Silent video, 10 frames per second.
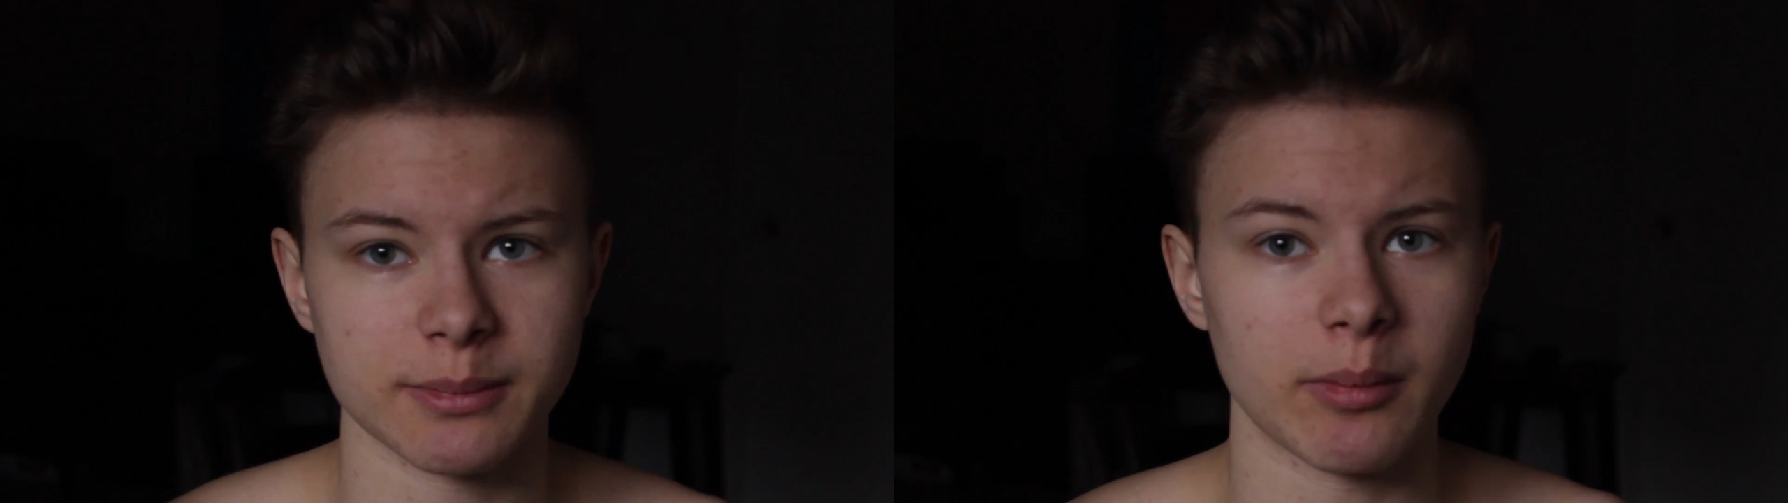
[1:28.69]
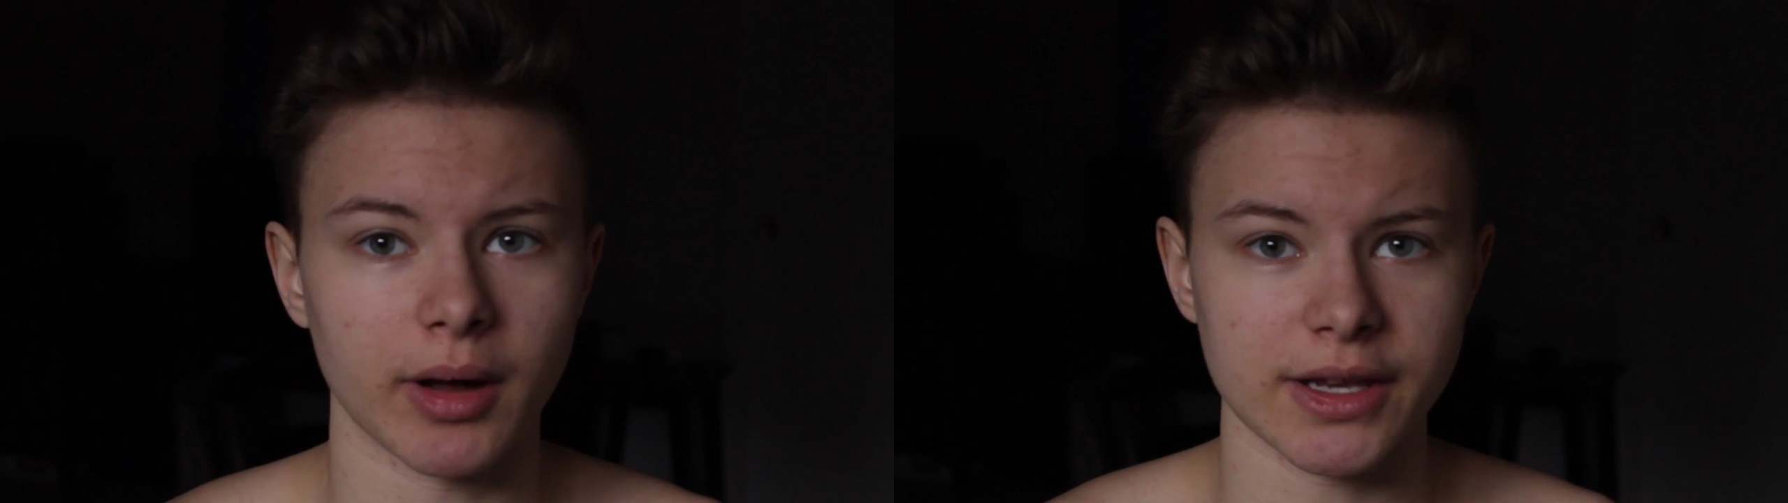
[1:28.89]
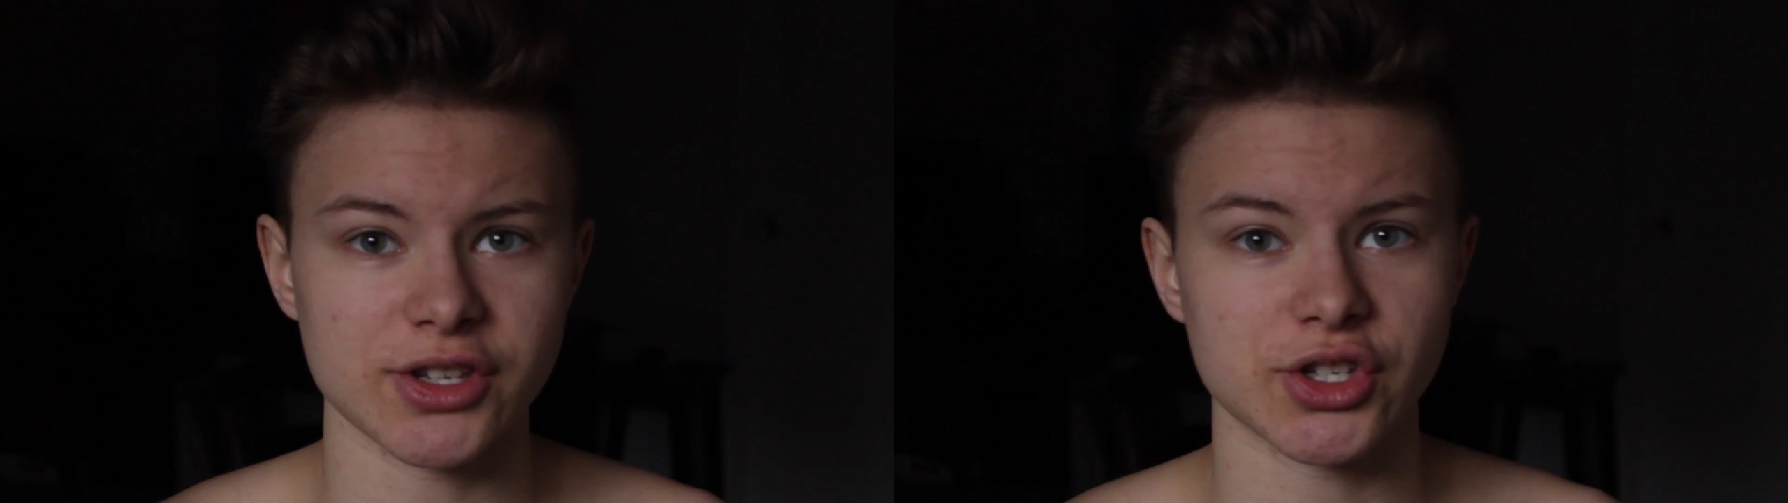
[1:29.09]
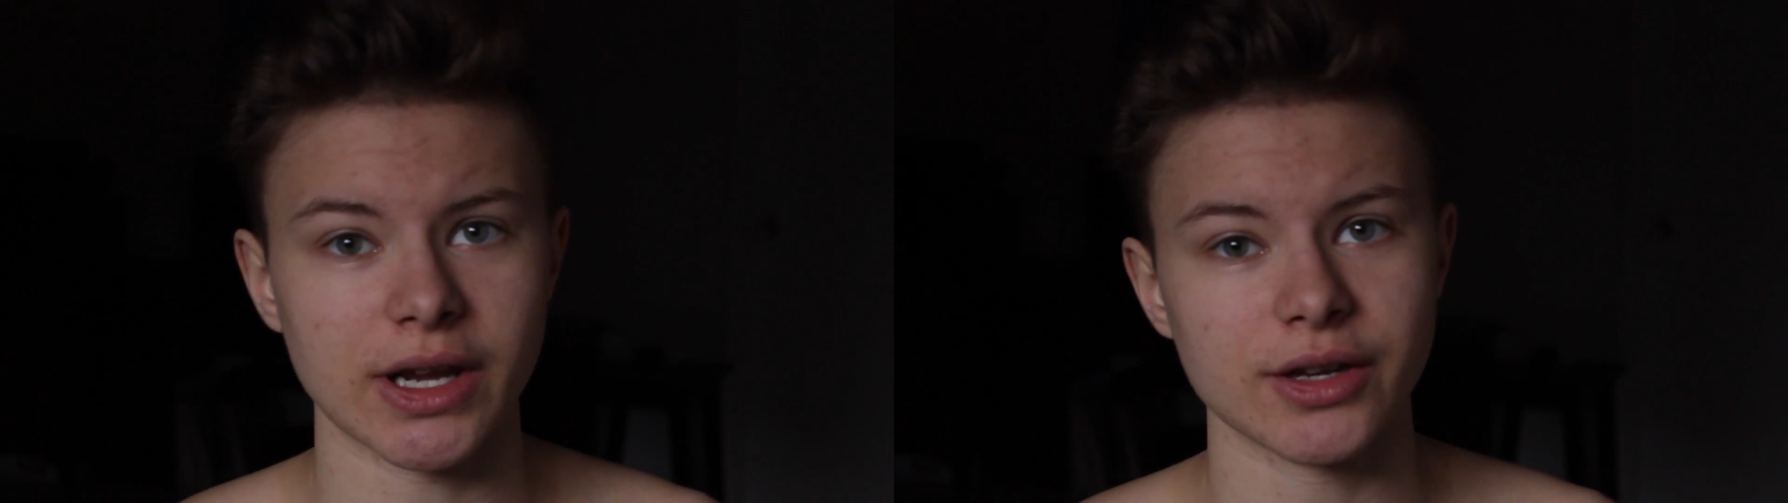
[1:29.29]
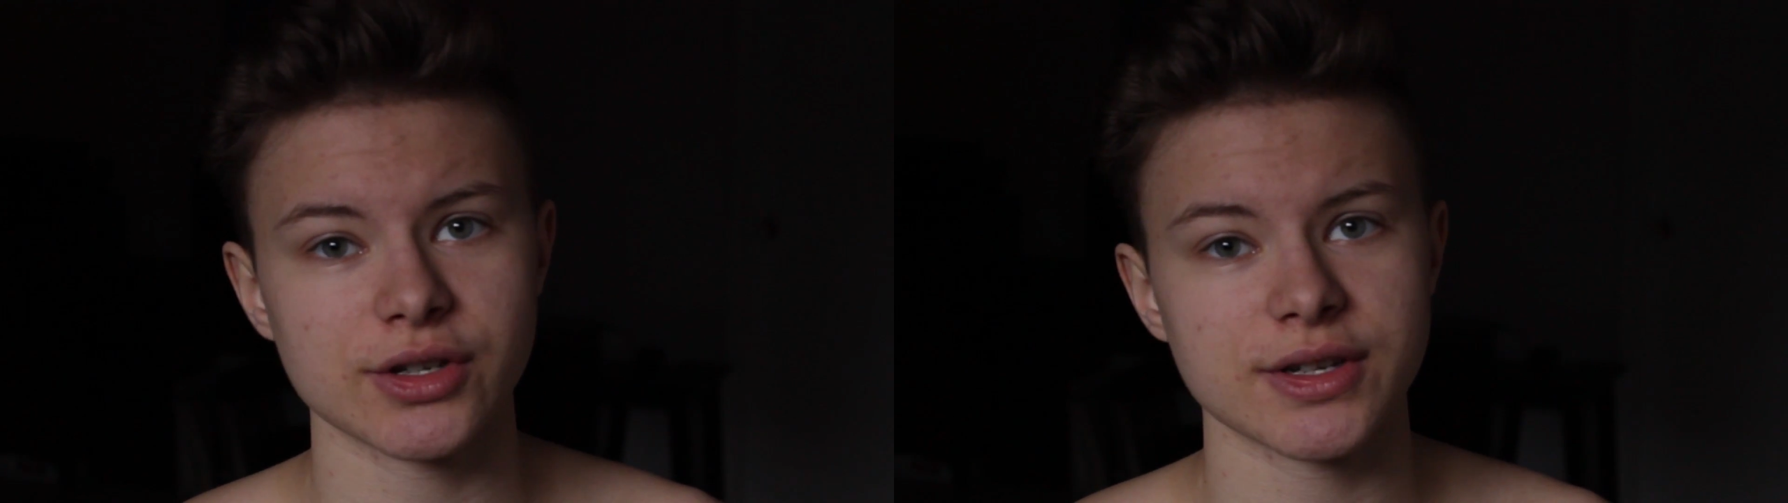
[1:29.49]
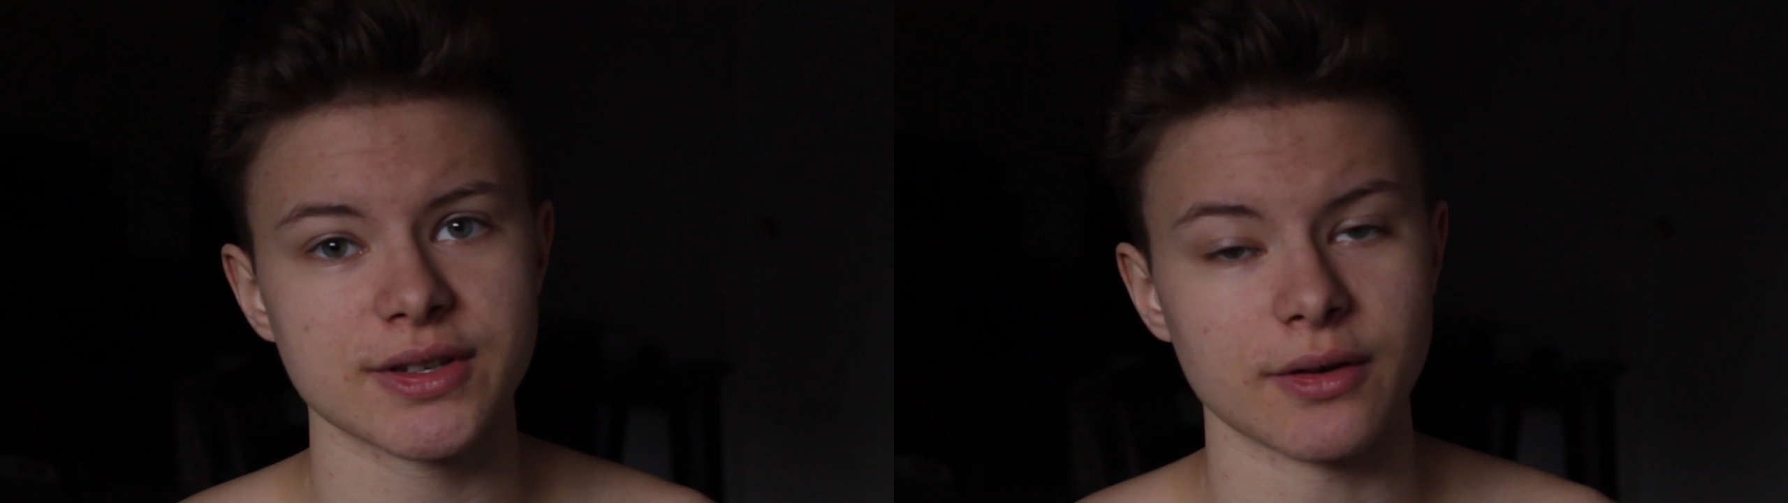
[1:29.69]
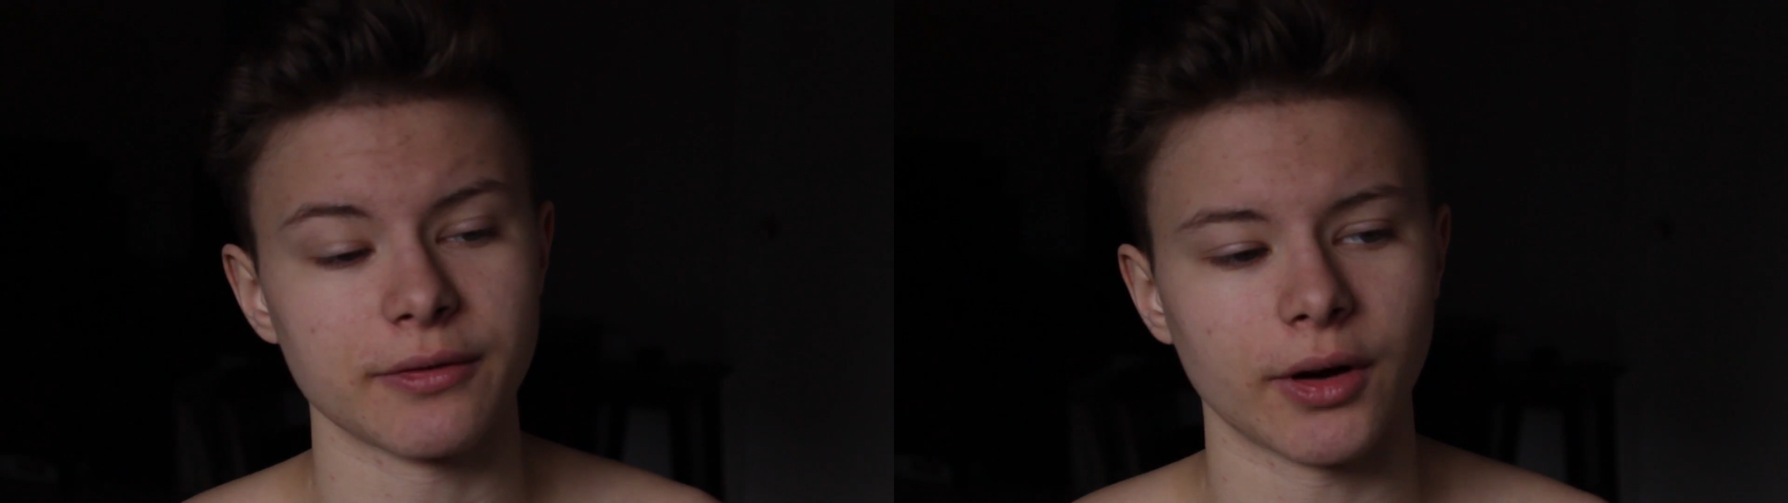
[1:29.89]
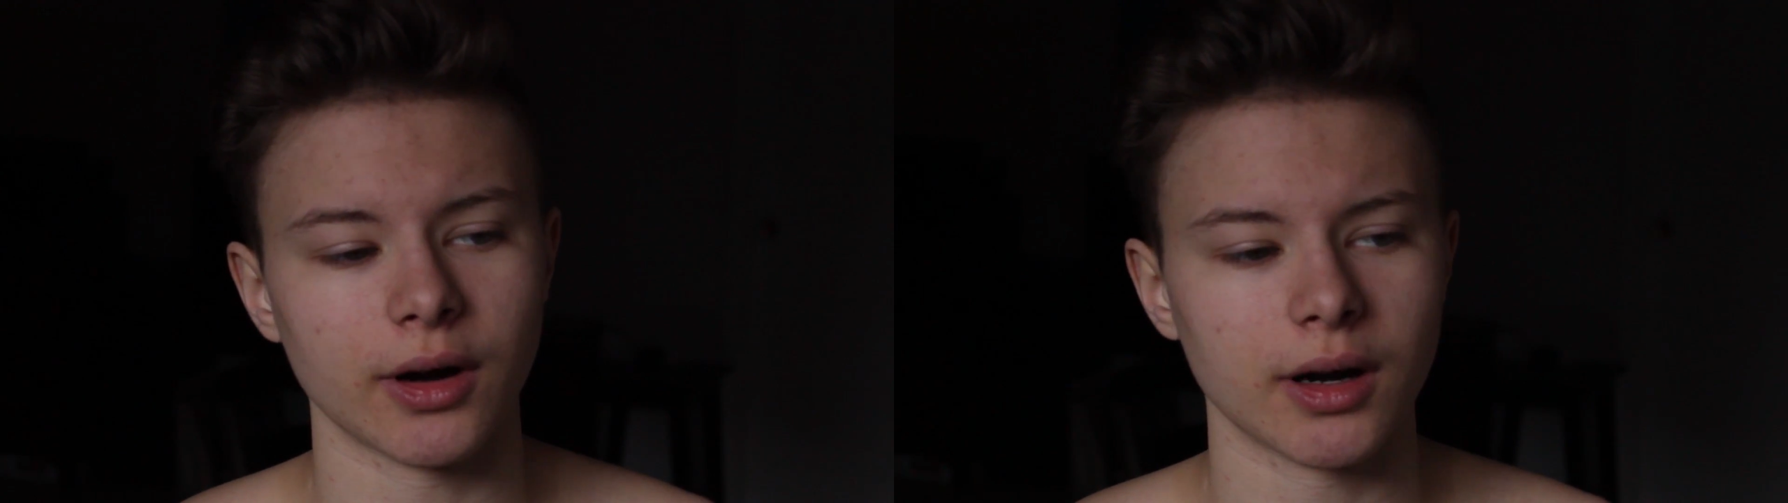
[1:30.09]
in my body's changed so
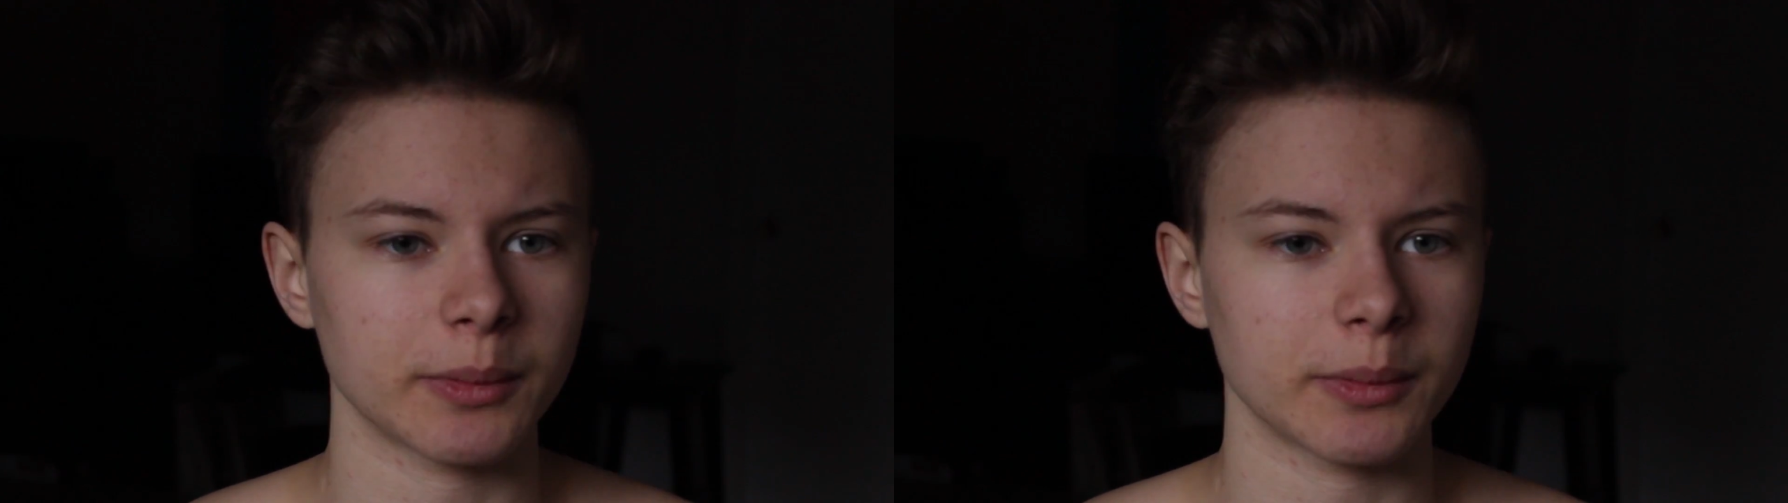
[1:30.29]
far.